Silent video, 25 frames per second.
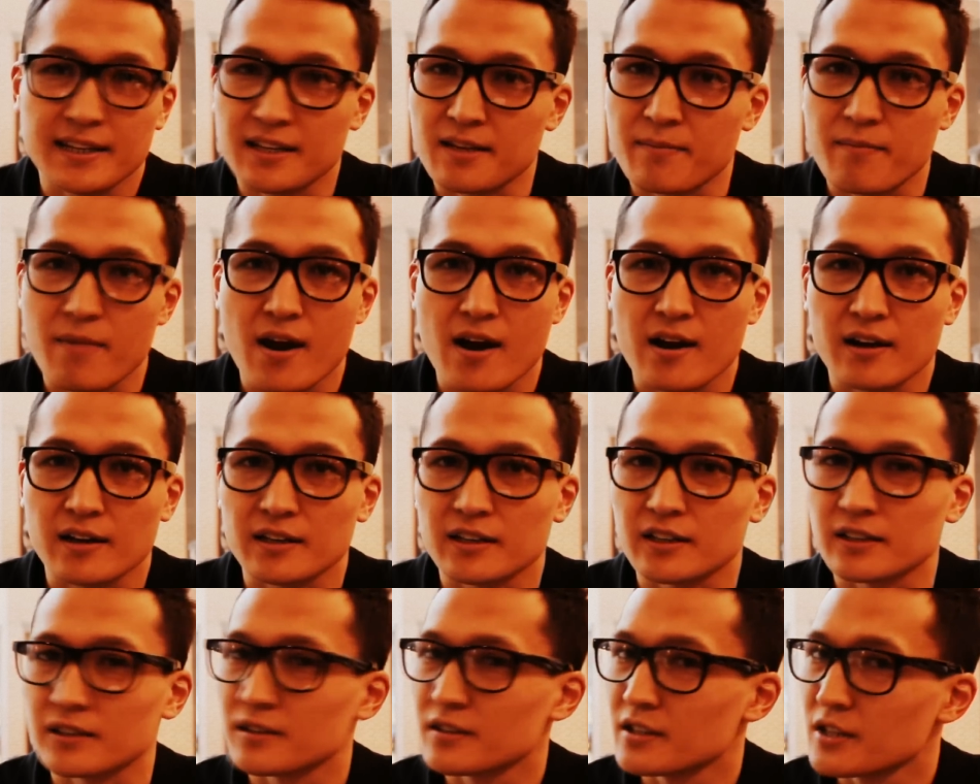like in
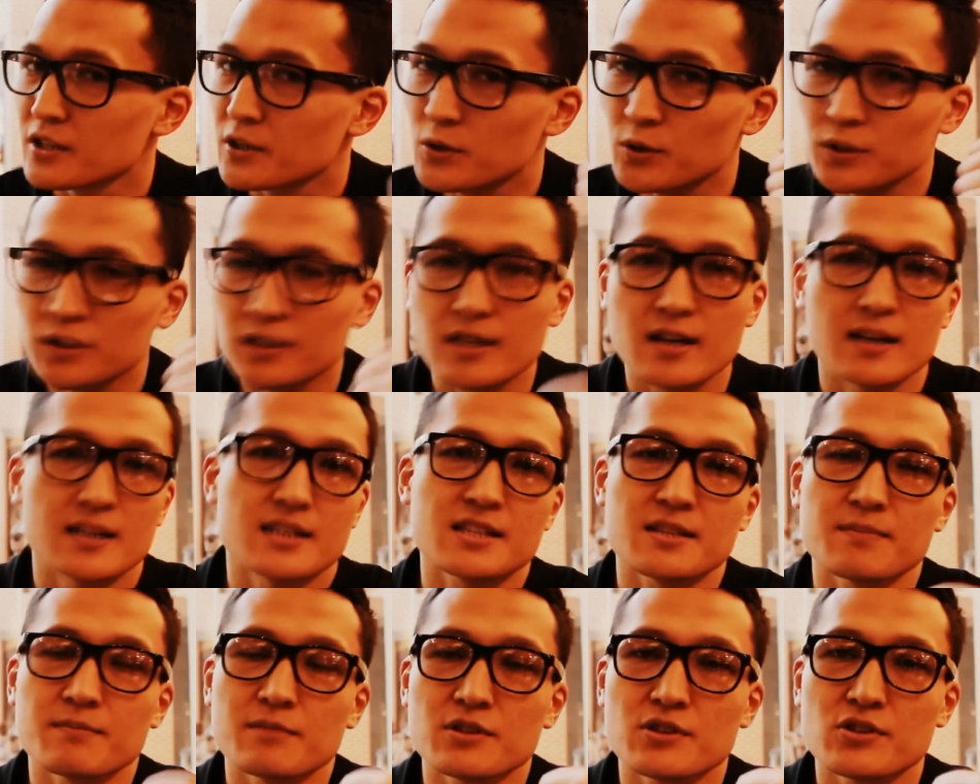America. Good
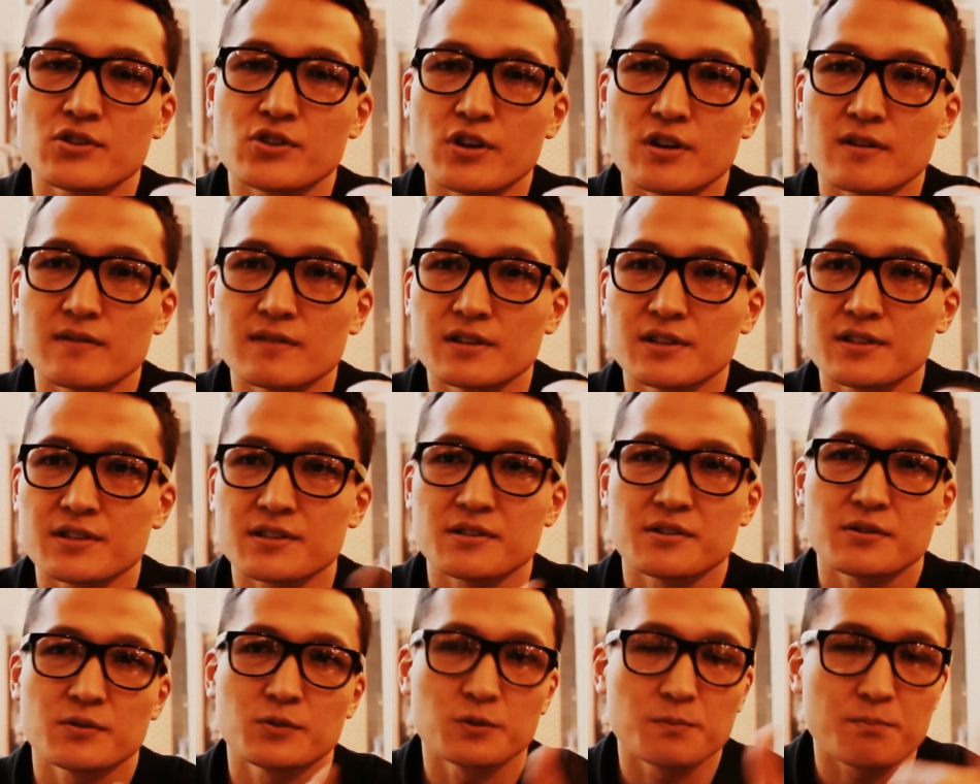customer service,
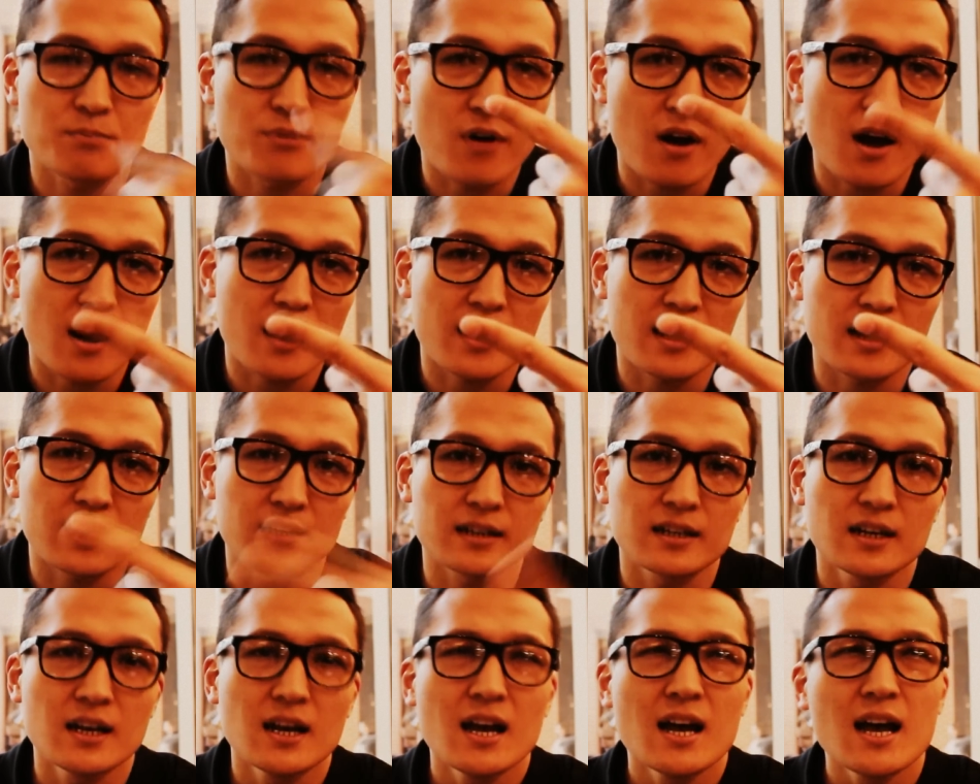good
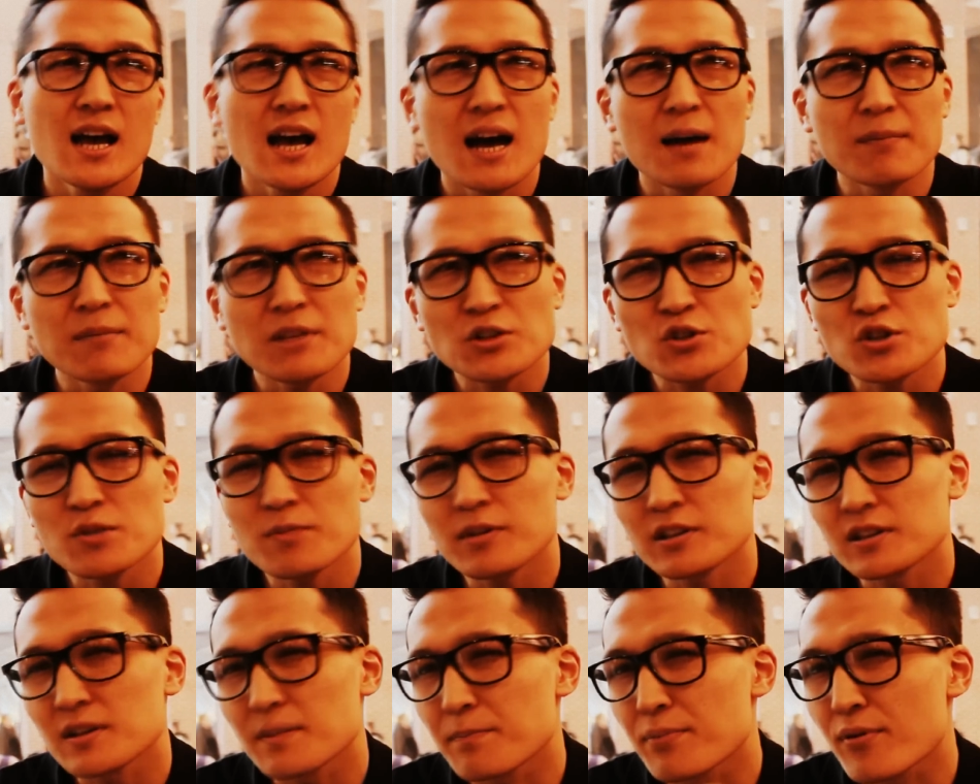product. I'm not sure
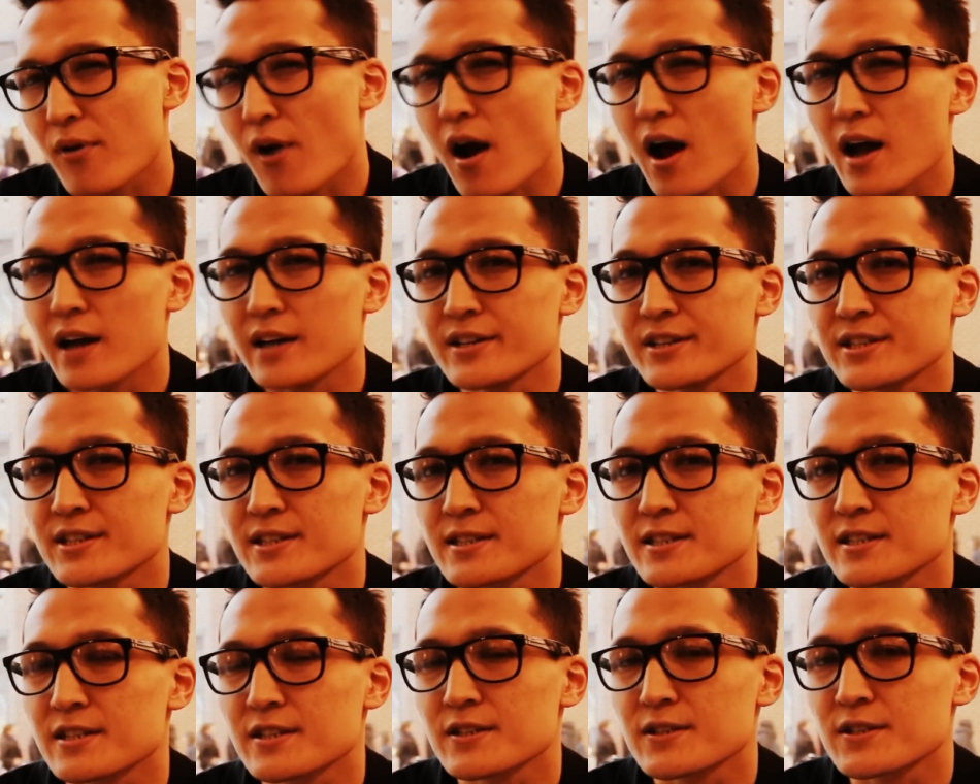about the
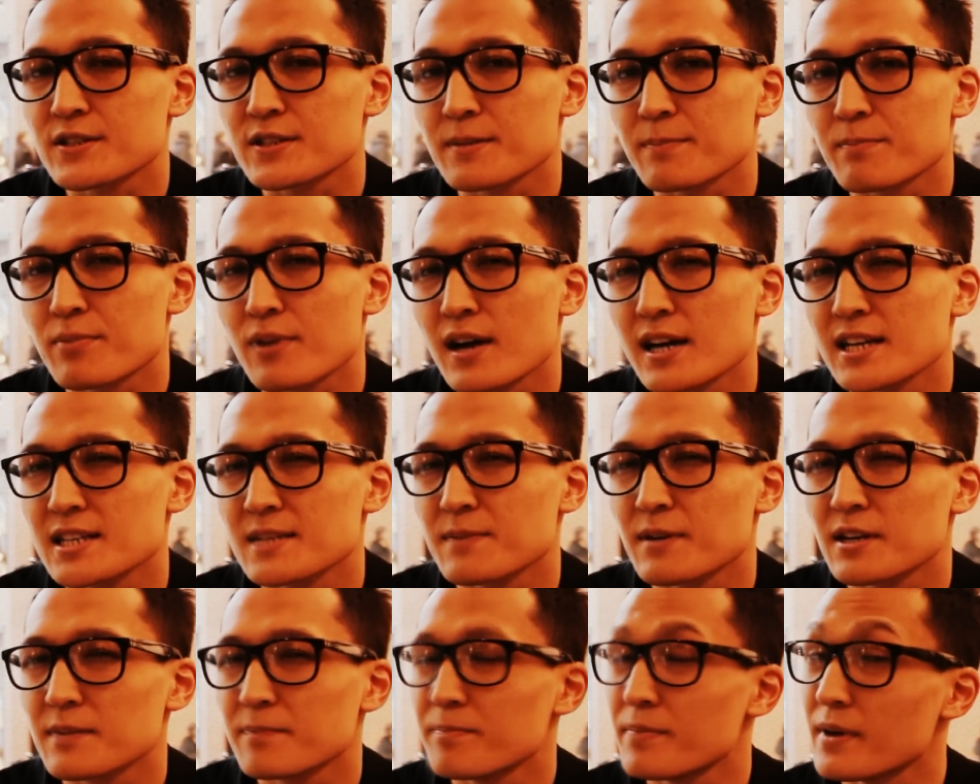price, because the
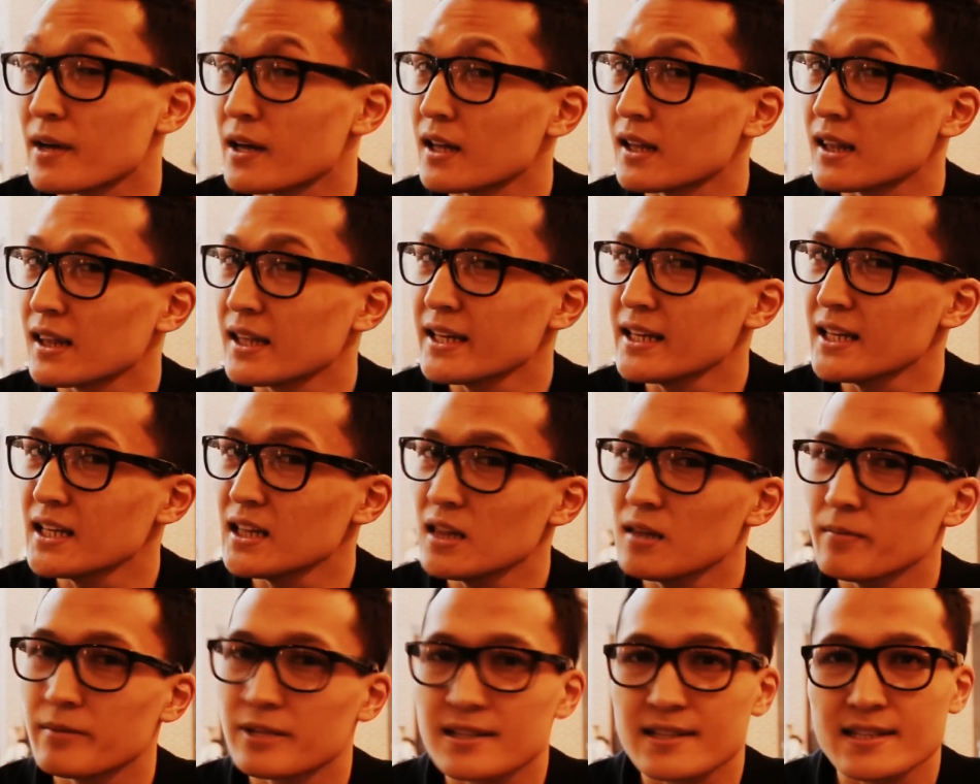price might be a
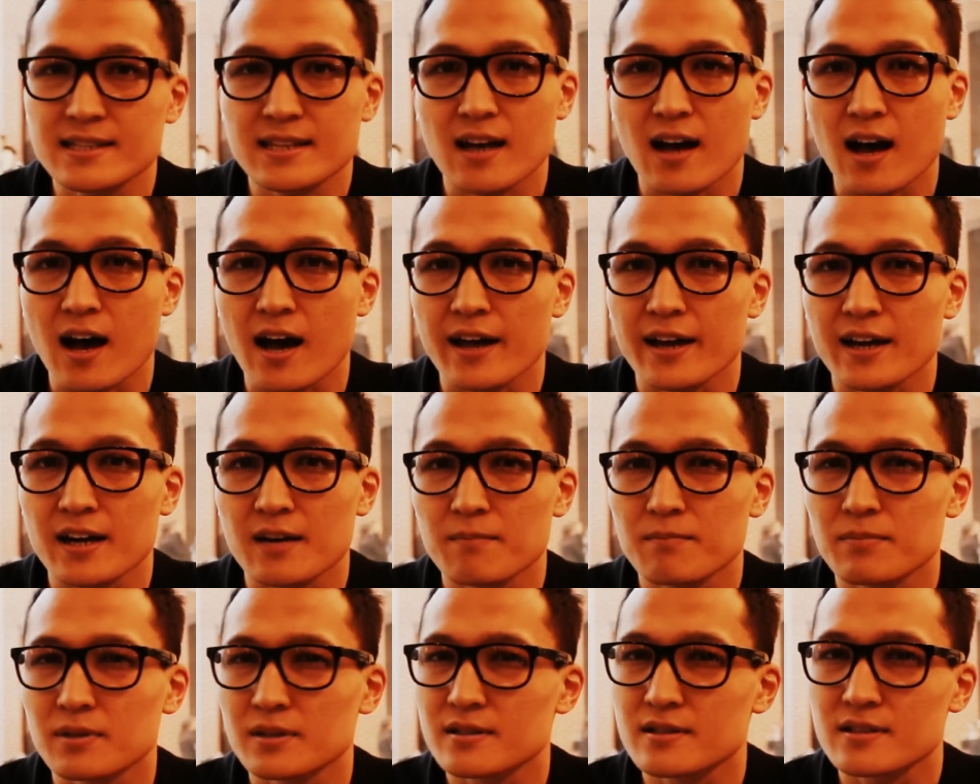little bit
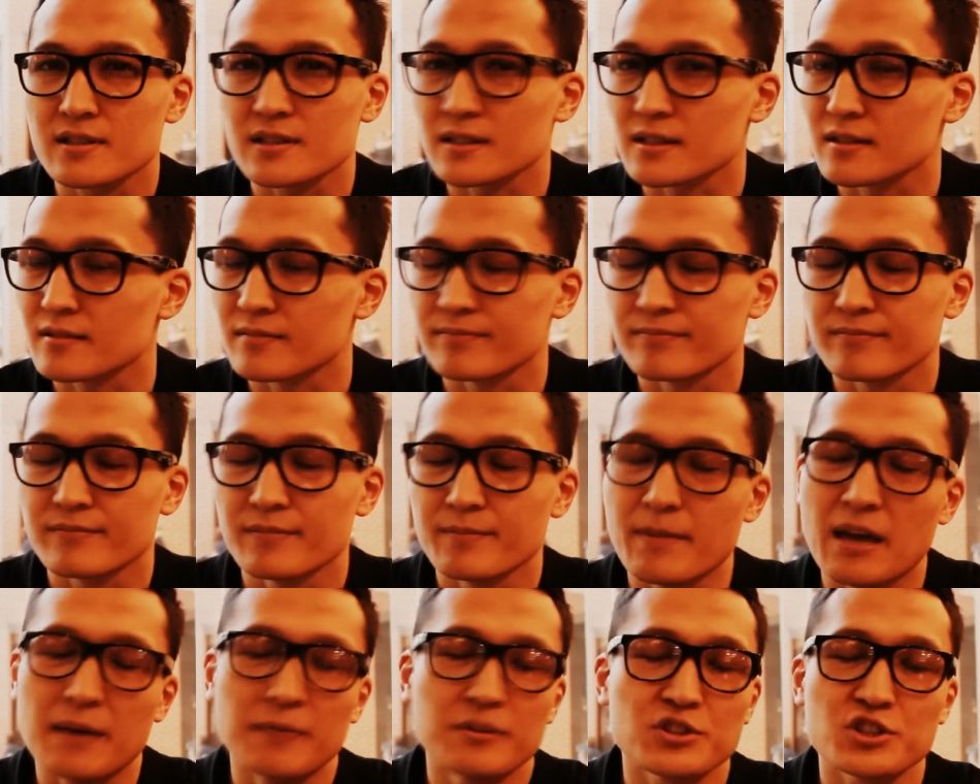higher, but
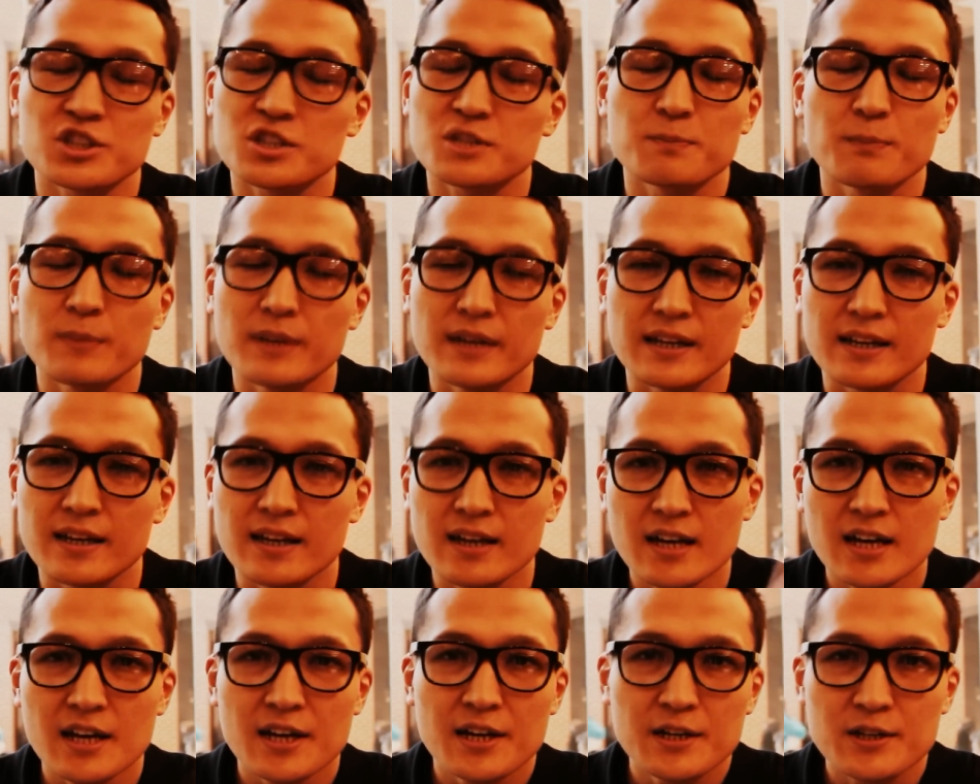maybe just me.
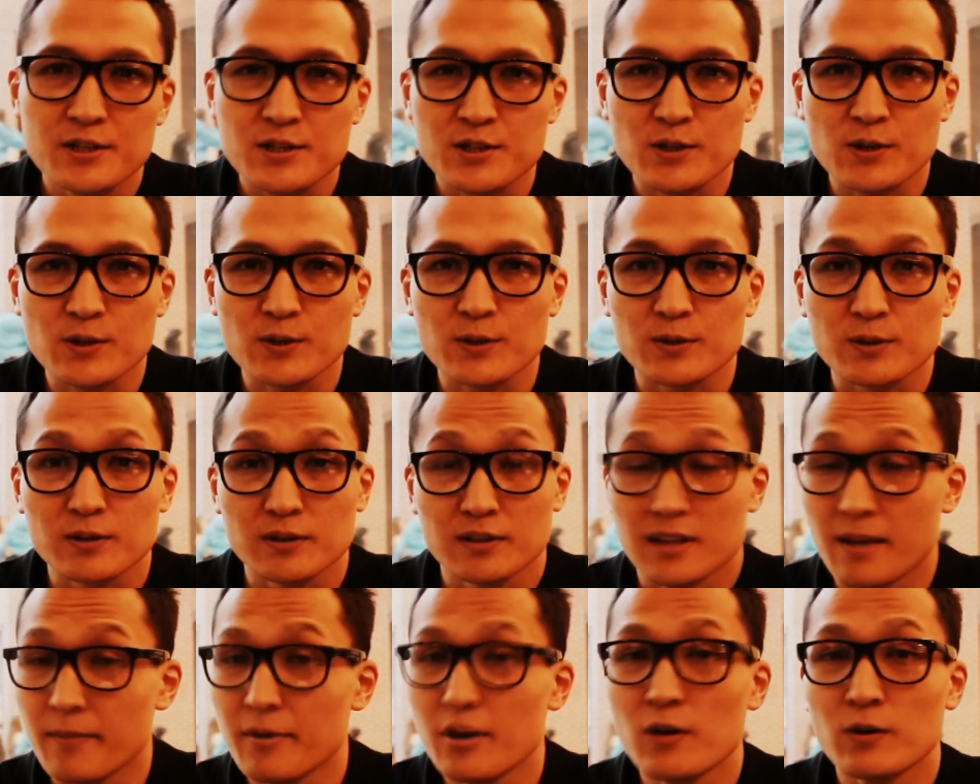So
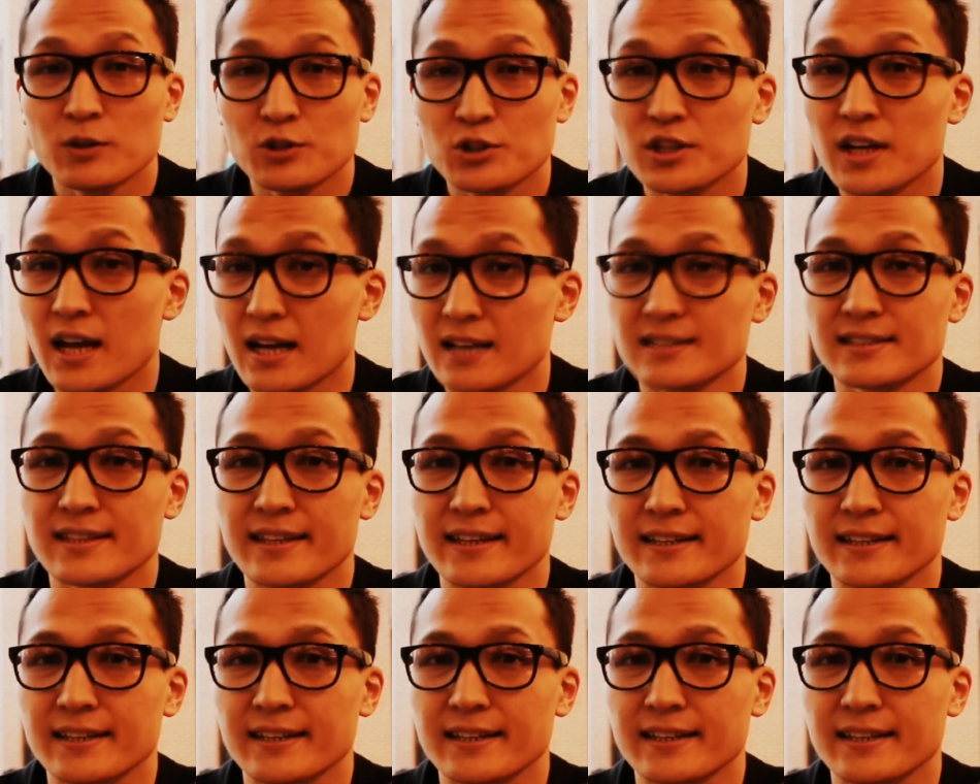let me know what you guys